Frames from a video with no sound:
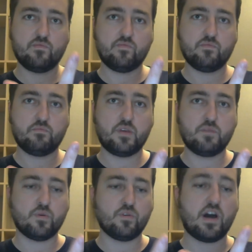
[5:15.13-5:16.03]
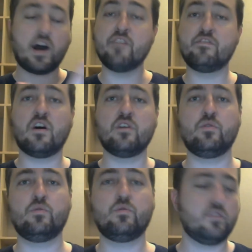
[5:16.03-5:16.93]
people, the high
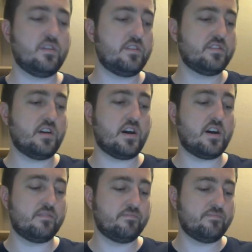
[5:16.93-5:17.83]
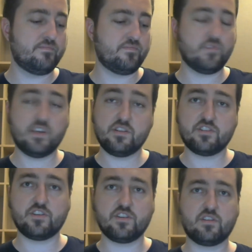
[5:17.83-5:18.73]
value um,
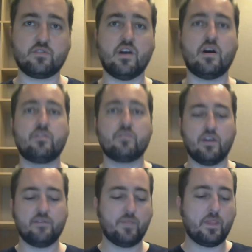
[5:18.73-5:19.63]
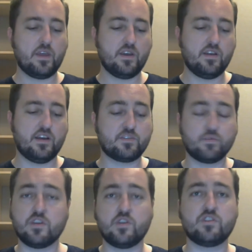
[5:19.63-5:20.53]
industry crowd. Okay. That's really
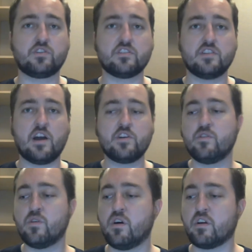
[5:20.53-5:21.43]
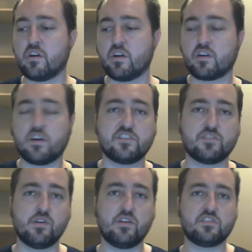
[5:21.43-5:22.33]
huge because now you're no longer a
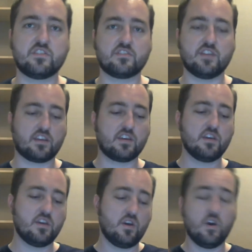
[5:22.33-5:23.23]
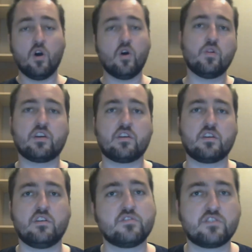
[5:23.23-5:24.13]
customer. It's just like, oh, like
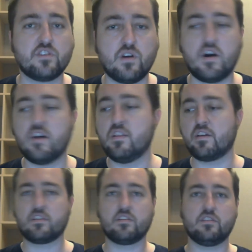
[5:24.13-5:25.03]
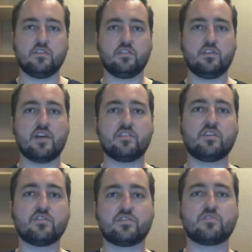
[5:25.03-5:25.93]
you're so hot. Like, I think you're
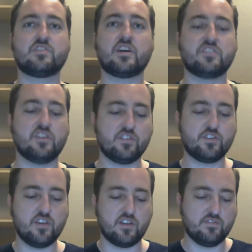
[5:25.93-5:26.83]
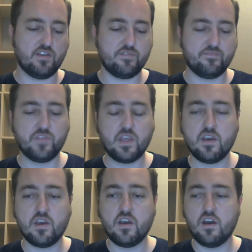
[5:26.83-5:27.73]
so sexy. All this shit, right?
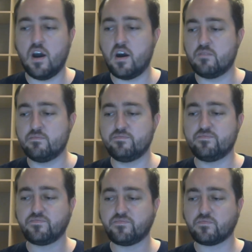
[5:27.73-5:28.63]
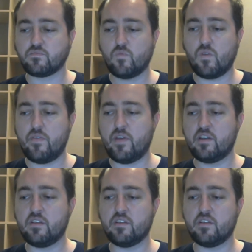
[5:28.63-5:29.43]
Um, and then